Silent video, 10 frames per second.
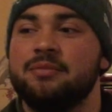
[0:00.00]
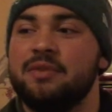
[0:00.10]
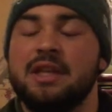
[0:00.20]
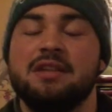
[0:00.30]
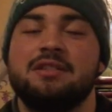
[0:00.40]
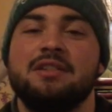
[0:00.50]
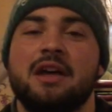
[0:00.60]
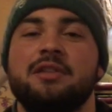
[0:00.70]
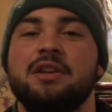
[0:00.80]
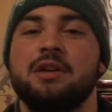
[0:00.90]
He's
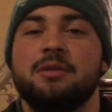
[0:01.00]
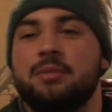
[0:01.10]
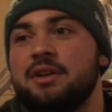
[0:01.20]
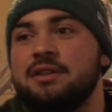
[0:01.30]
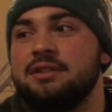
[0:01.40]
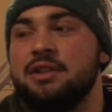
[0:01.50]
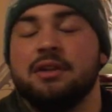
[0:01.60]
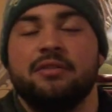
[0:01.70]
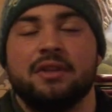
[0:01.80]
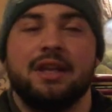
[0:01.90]
nothing good but
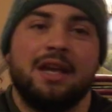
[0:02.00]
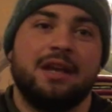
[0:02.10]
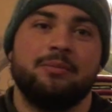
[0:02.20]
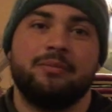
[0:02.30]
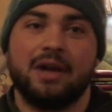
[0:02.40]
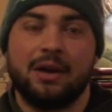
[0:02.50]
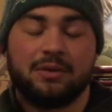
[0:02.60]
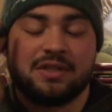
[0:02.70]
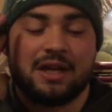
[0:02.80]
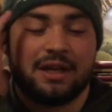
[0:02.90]
good for the game, I
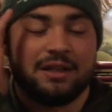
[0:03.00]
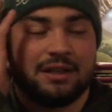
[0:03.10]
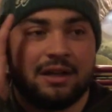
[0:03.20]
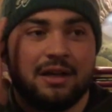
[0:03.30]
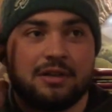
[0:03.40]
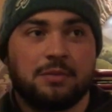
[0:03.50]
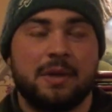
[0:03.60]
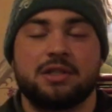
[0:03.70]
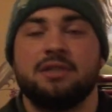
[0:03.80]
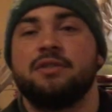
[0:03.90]
would say, and
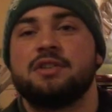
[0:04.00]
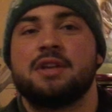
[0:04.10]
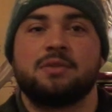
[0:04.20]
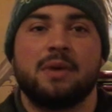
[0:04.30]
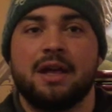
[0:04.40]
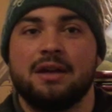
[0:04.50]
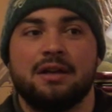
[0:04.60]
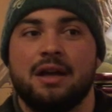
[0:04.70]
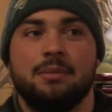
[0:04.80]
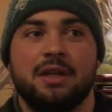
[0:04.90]
especially for Susquehanna.
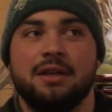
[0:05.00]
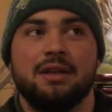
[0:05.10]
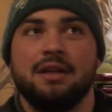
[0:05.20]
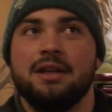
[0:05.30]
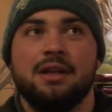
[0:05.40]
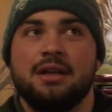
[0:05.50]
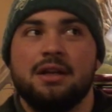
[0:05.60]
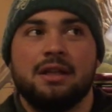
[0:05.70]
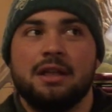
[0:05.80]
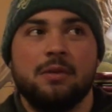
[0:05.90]
I mean,
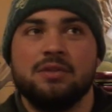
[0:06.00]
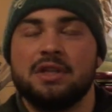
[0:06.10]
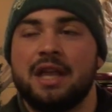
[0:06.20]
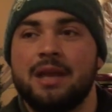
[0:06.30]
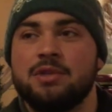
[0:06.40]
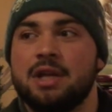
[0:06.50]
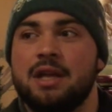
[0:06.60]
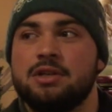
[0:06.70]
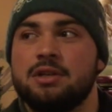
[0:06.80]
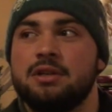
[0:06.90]
he was a game
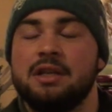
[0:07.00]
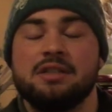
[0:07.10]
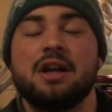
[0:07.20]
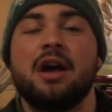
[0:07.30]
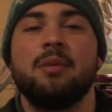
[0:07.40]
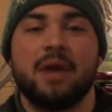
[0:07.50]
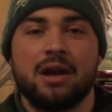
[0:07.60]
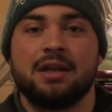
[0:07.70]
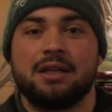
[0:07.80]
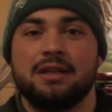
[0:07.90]
changer. He's an
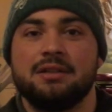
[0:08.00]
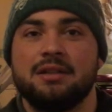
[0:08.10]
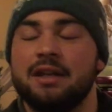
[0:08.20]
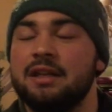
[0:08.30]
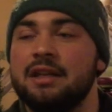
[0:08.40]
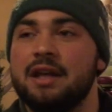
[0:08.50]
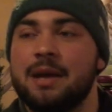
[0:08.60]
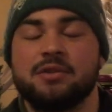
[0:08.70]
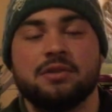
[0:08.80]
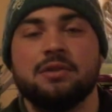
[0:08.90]
All-American, and he
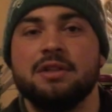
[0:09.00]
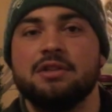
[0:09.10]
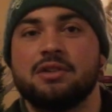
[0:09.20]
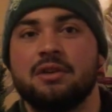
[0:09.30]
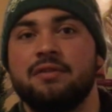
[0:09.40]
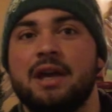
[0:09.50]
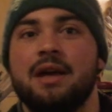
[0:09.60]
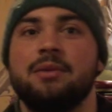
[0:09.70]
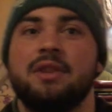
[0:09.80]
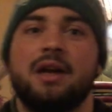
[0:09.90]
absolutely deserved
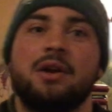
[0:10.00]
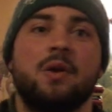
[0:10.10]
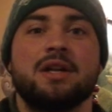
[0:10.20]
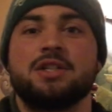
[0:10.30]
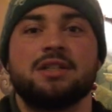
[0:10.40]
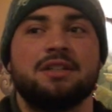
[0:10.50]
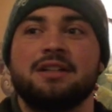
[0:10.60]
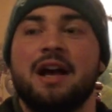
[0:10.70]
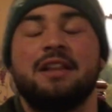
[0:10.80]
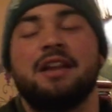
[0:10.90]
that without a question.
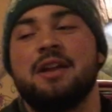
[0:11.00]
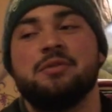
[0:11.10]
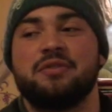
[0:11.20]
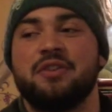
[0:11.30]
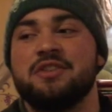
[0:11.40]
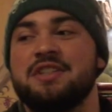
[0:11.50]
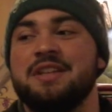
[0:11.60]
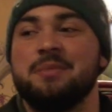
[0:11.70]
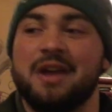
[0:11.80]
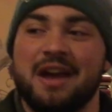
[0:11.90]
I thought he was a
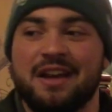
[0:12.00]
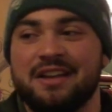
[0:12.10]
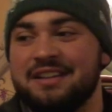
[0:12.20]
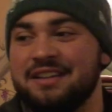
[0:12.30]
first-team guy,